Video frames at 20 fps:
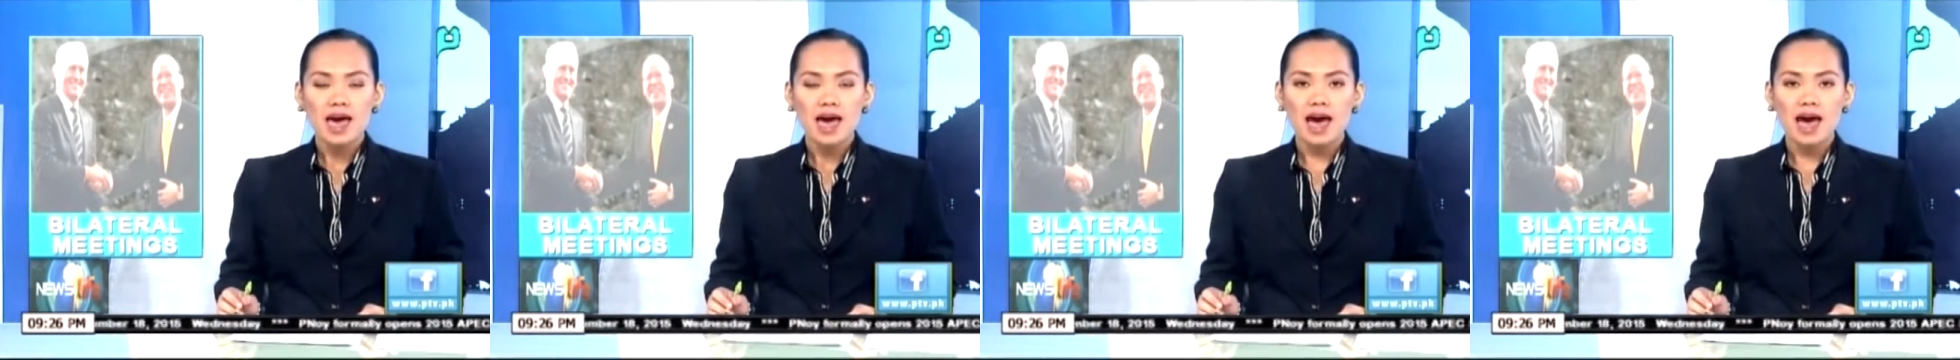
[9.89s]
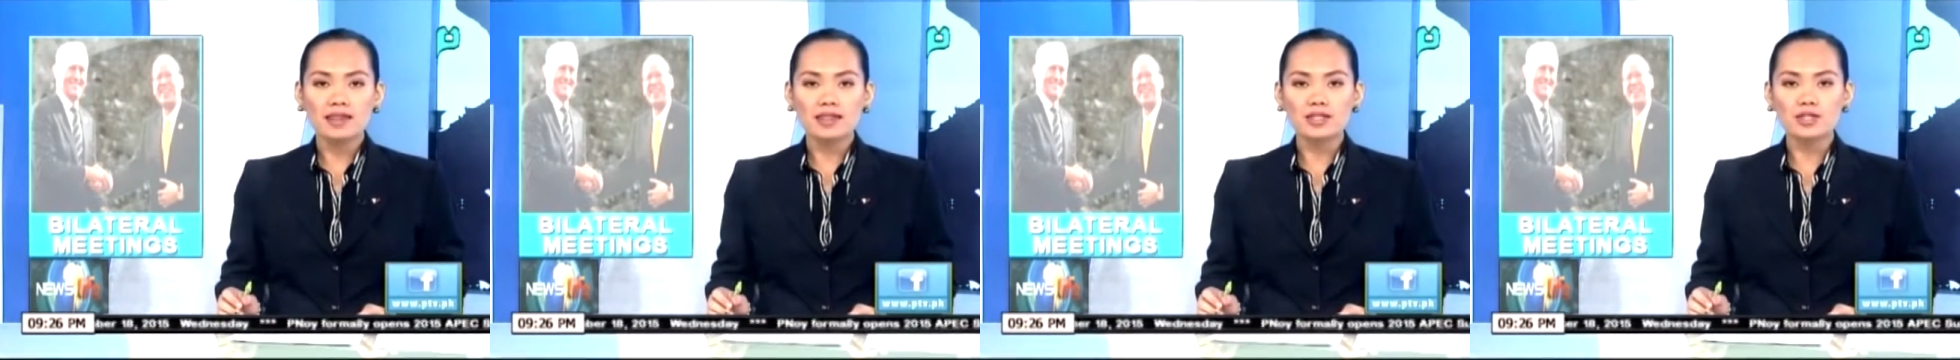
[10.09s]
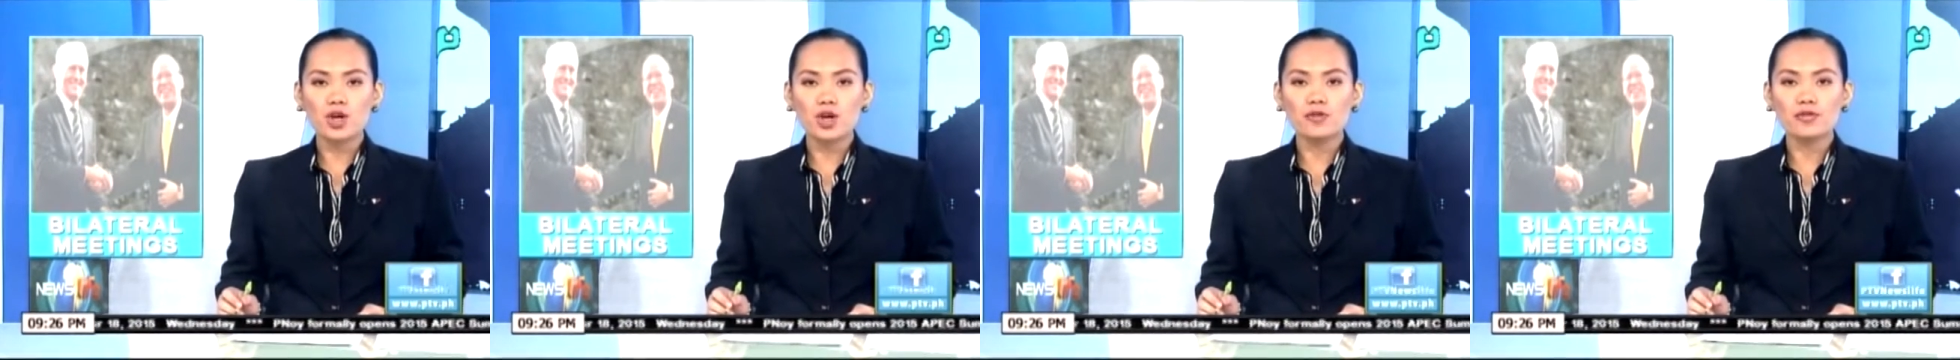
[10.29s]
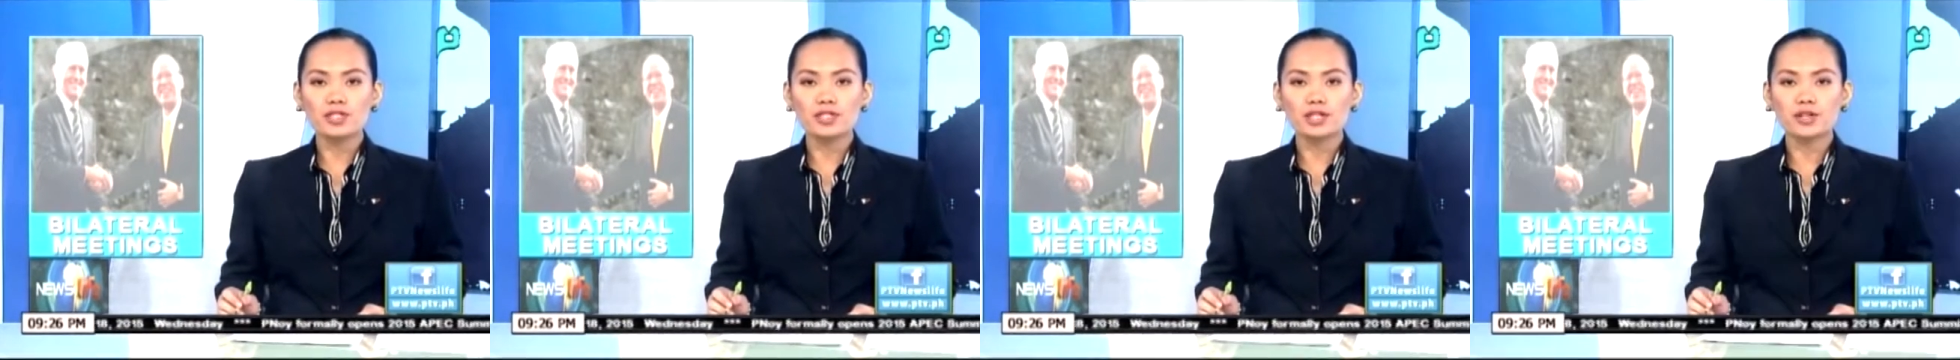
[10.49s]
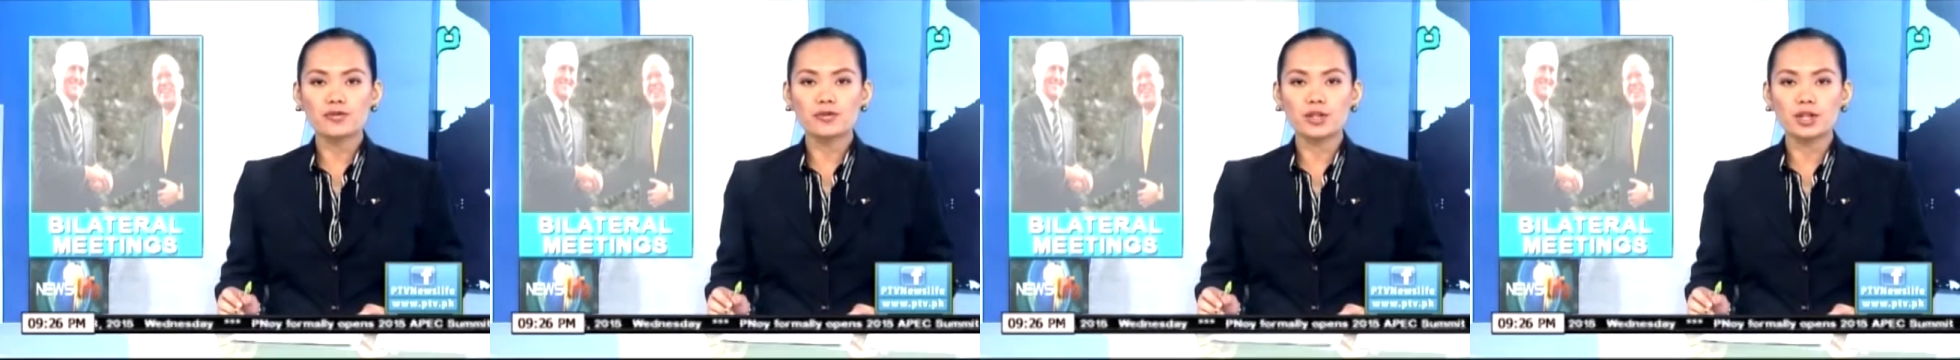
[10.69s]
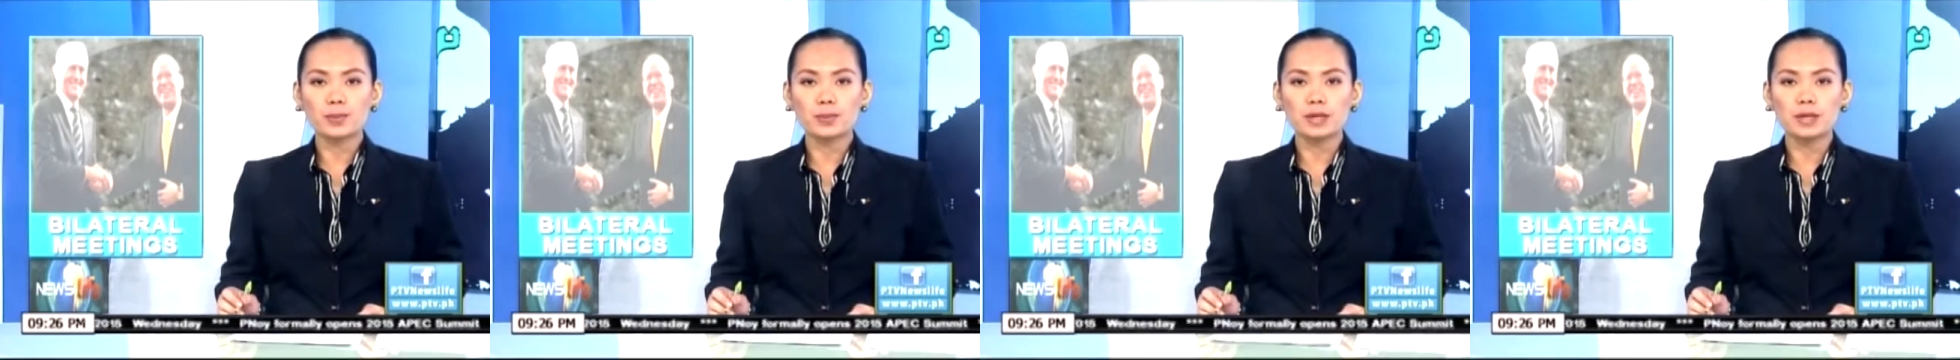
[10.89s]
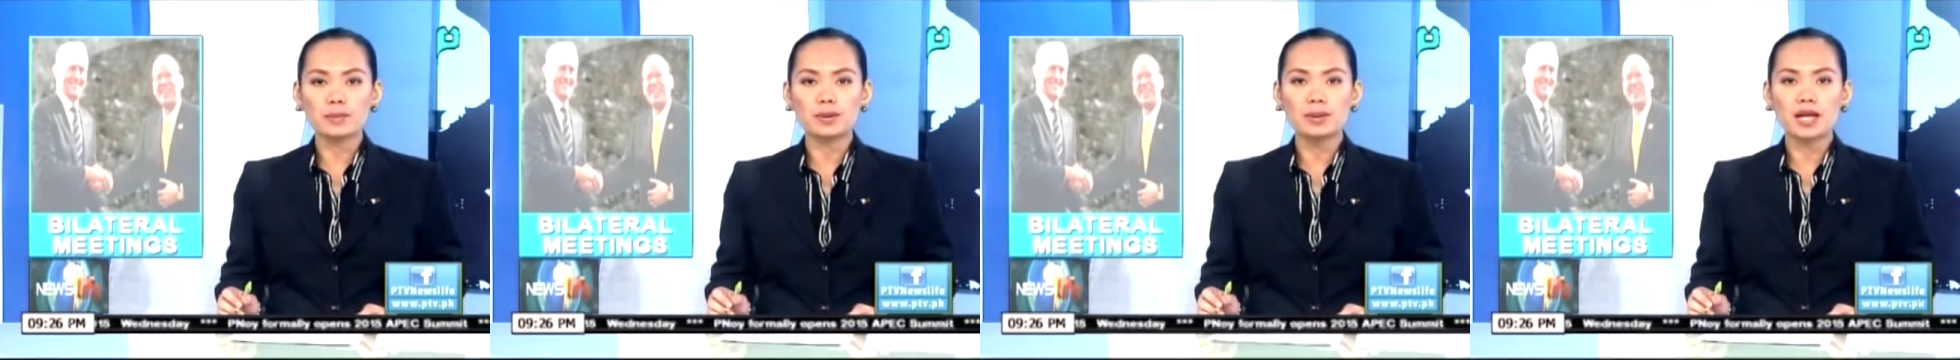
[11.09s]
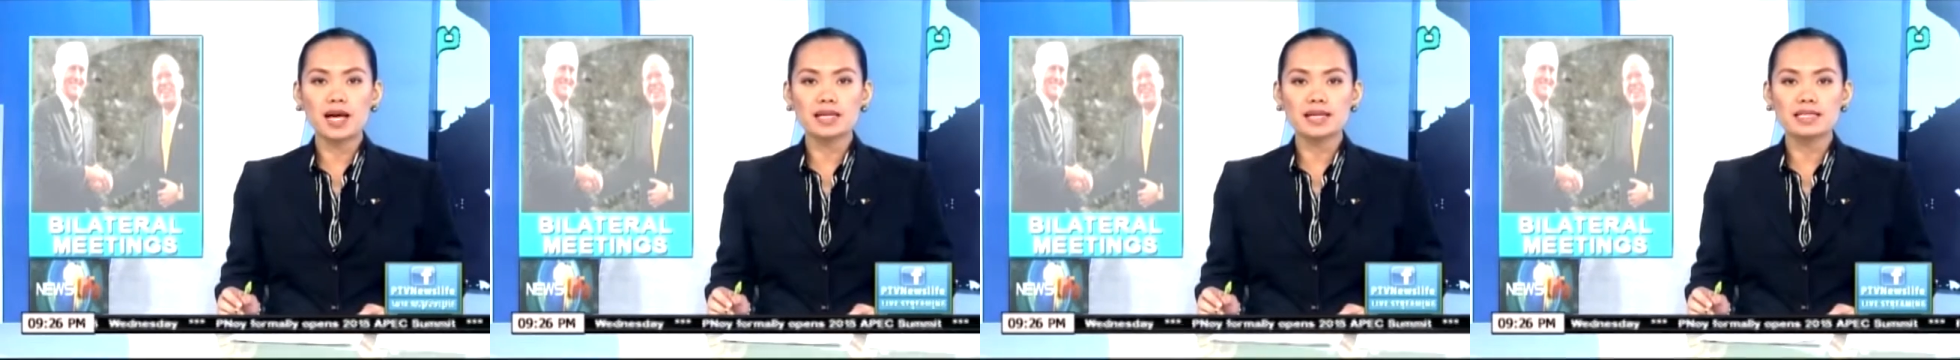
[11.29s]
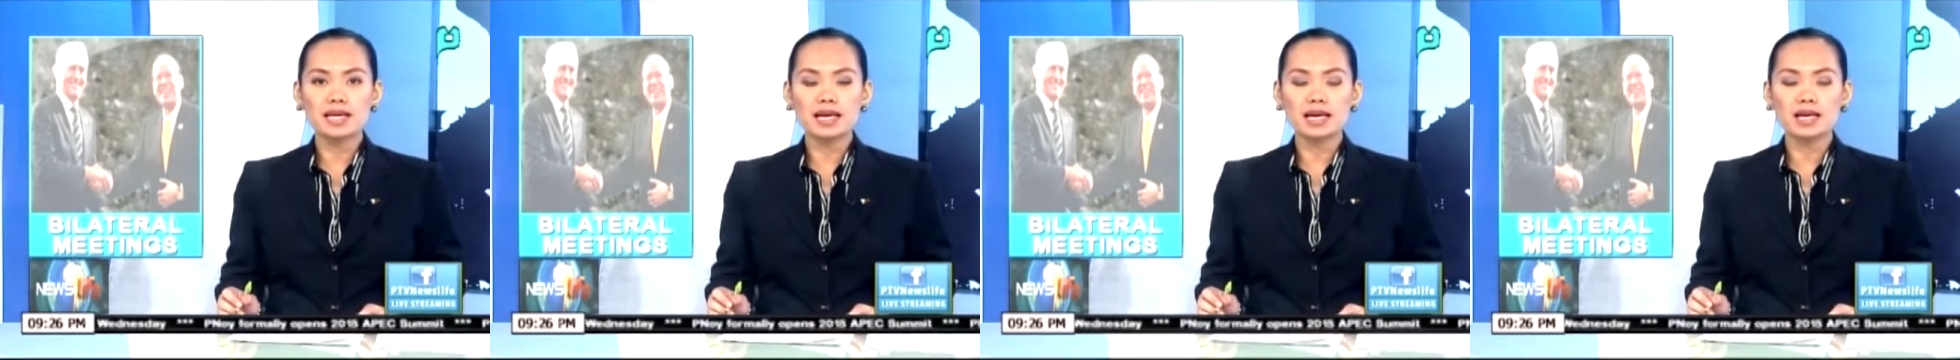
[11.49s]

at the Sofitel Philippine Plaza